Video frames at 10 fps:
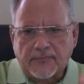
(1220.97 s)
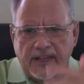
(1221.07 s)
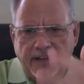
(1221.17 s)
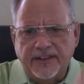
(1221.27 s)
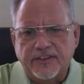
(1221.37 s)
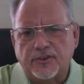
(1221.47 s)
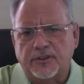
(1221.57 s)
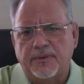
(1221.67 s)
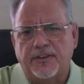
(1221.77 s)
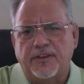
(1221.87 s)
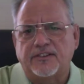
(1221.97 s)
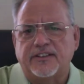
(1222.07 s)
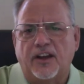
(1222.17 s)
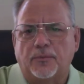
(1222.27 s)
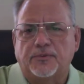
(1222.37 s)
And these are going to be things
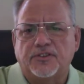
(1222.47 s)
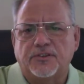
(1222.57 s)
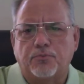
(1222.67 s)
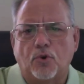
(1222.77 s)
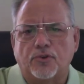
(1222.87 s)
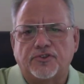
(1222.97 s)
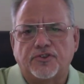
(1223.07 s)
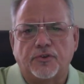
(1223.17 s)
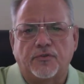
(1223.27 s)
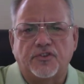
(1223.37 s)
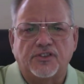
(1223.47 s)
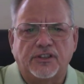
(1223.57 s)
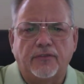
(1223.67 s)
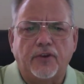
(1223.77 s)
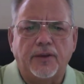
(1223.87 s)
that help to support service
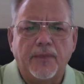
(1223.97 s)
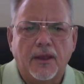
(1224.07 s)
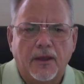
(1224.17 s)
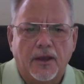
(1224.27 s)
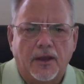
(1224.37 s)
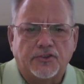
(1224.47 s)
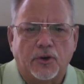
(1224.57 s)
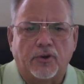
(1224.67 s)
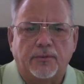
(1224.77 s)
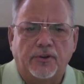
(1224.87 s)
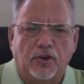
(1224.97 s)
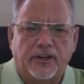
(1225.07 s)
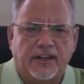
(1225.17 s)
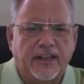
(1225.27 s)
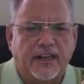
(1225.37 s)
delivery. So we're going to be
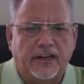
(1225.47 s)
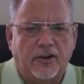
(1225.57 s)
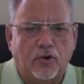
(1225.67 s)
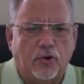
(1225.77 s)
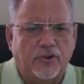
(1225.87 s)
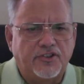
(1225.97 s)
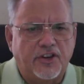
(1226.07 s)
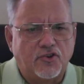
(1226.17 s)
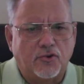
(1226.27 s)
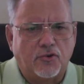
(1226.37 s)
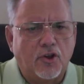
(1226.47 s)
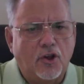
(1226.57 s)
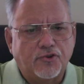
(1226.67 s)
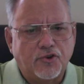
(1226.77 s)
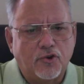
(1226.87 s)
looking again at our organizational
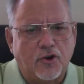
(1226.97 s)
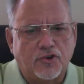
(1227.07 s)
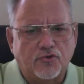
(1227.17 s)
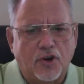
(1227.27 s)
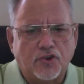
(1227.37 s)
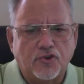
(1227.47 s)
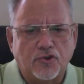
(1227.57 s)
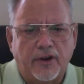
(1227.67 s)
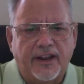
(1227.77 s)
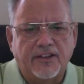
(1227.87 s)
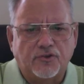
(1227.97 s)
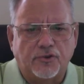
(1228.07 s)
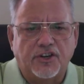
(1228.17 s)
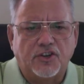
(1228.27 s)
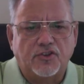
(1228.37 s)
culture, our structure, and
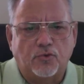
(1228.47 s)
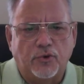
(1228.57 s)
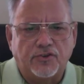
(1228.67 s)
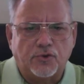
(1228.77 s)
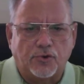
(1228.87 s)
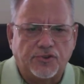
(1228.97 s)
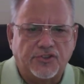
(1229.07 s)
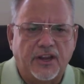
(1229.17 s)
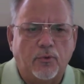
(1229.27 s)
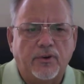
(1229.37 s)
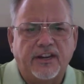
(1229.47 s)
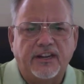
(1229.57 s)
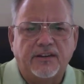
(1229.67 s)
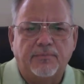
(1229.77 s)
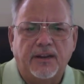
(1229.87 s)
strategic resources that we
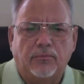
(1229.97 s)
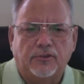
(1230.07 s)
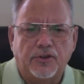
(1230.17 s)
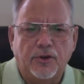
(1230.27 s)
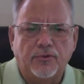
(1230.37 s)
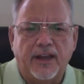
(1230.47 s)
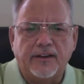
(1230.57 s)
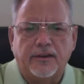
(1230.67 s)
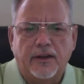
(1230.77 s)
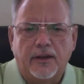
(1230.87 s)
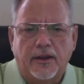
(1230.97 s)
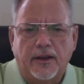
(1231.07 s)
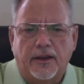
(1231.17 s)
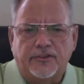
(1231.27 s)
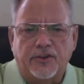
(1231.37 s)
need to be able to do that.
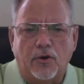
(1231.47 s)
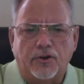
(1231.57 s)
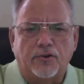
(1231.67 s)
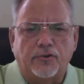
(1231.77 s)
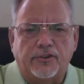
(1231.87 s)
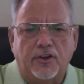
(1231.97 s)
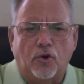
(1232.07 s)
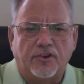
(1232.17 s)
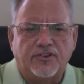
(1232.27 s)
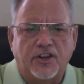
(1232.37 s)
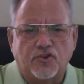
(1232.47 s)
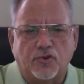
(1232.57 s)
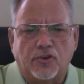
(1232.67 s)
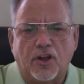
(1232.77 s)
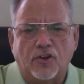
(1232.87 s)
So under the
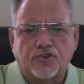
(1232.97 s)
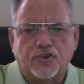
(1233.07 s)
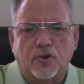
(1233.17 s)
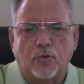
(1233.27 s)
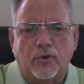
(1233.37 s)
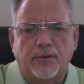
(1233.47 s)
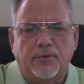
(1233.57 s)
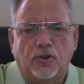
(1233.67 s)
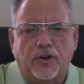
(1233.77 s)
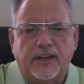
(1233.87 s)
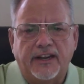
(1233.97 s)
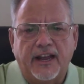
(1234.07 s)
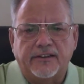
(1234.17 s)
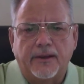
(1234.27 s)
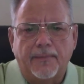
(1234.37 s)
organizational culture, we're going to be looking at